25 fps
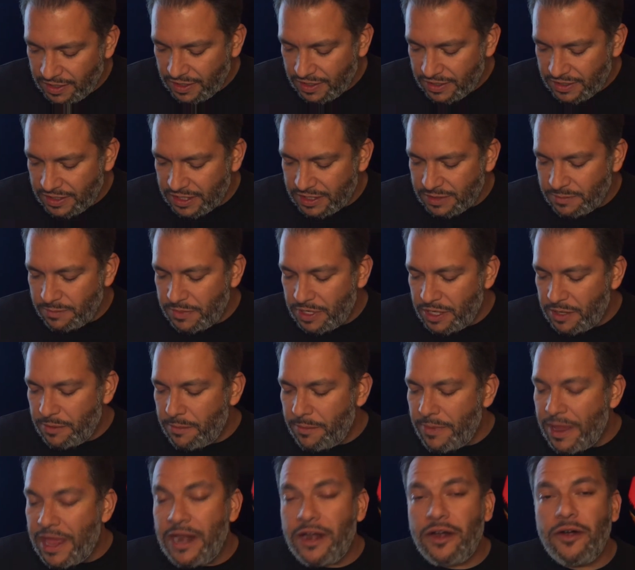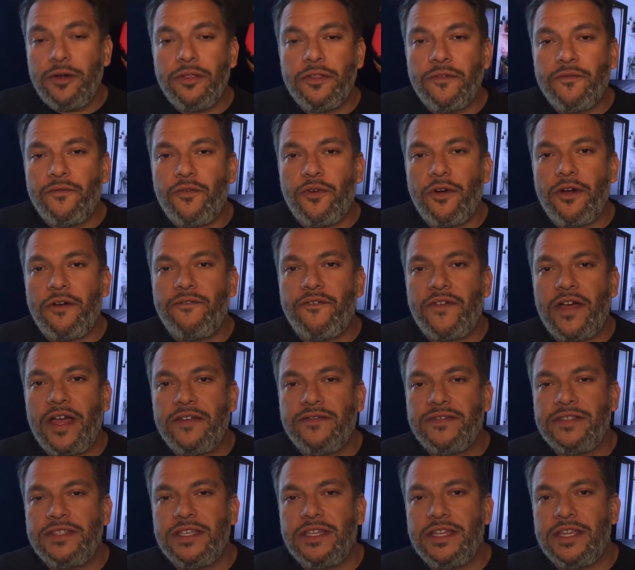Doesn't matter who the 4 or 5
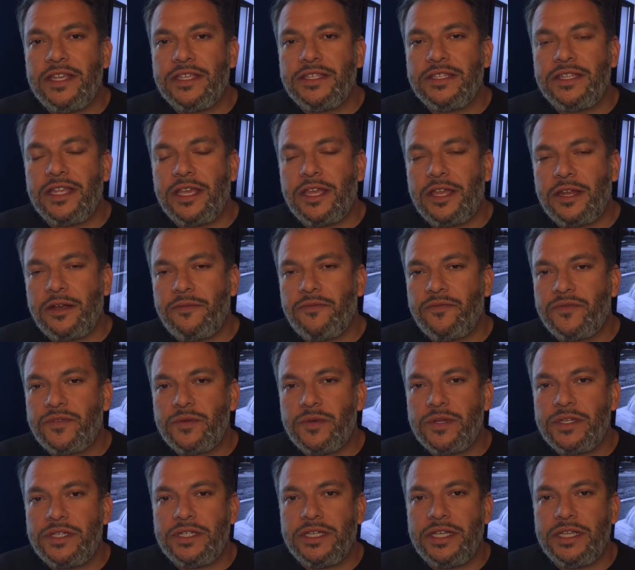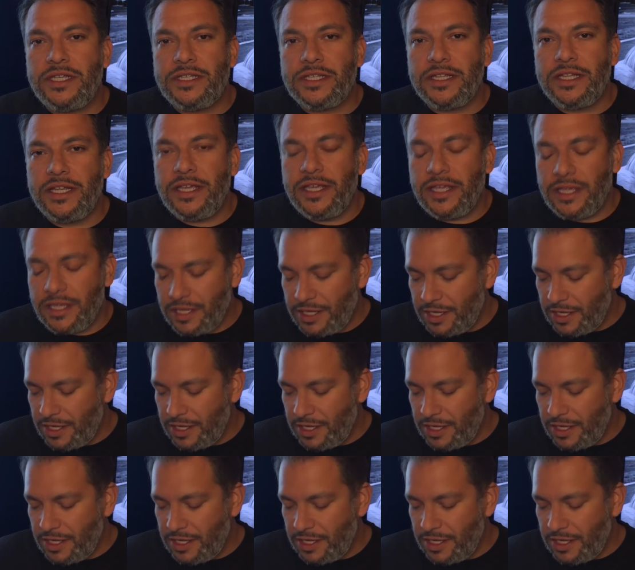seed is. They could have switched easily.